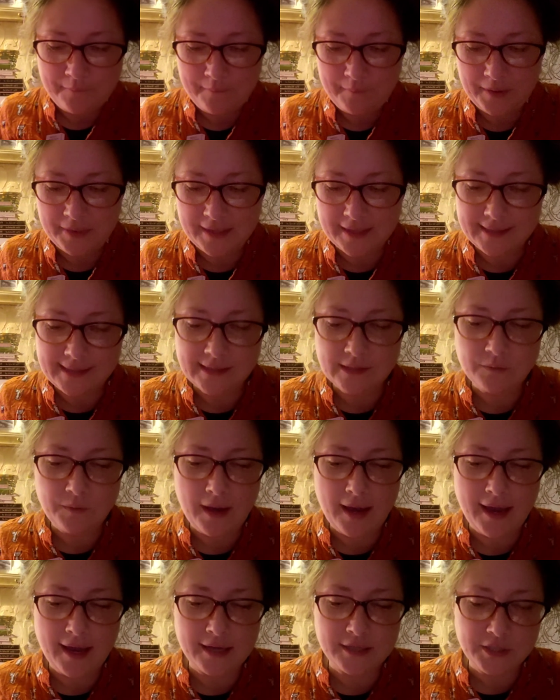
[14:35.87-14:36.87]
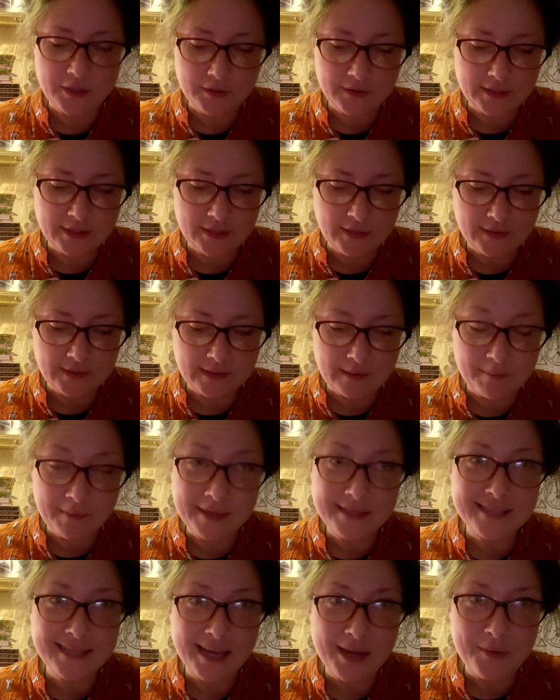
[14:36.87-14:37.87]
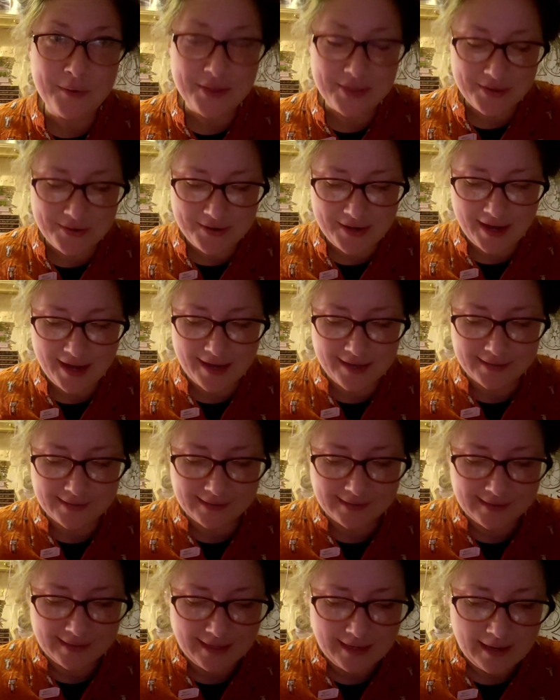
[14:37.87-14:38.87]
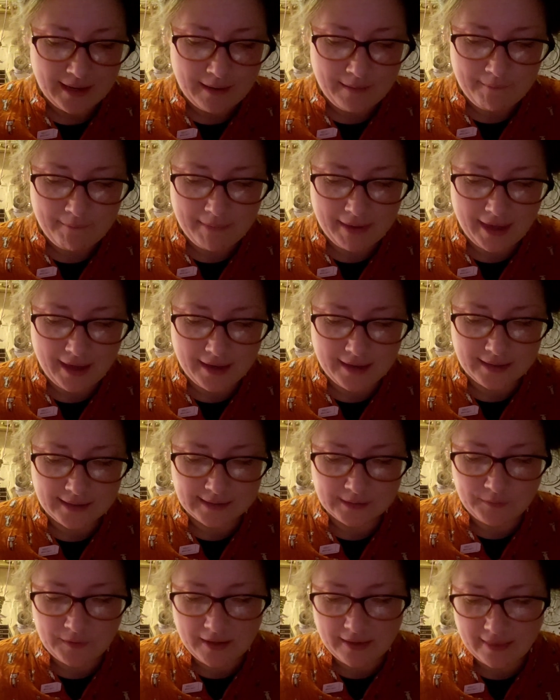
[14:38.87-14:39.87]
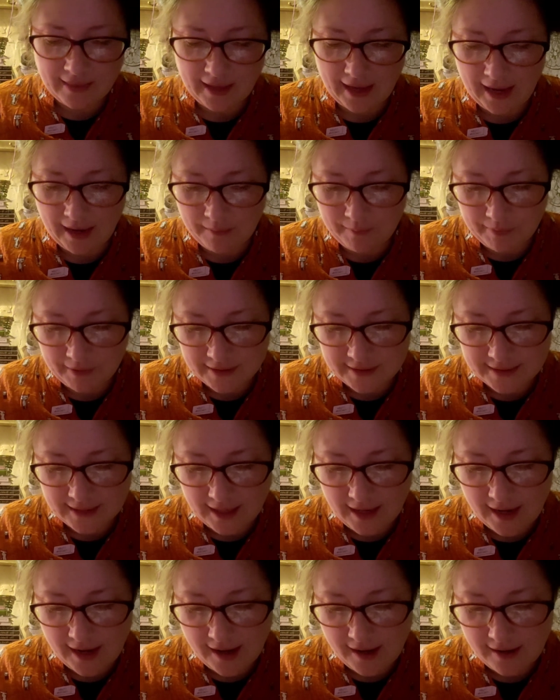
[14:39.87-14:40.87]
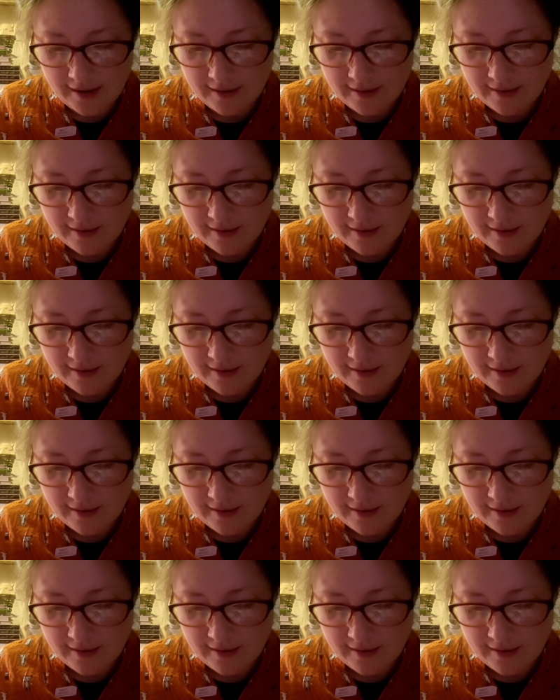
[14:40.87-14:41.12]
But this is why I chose to use the bread tie with you guys, because with a bread tie,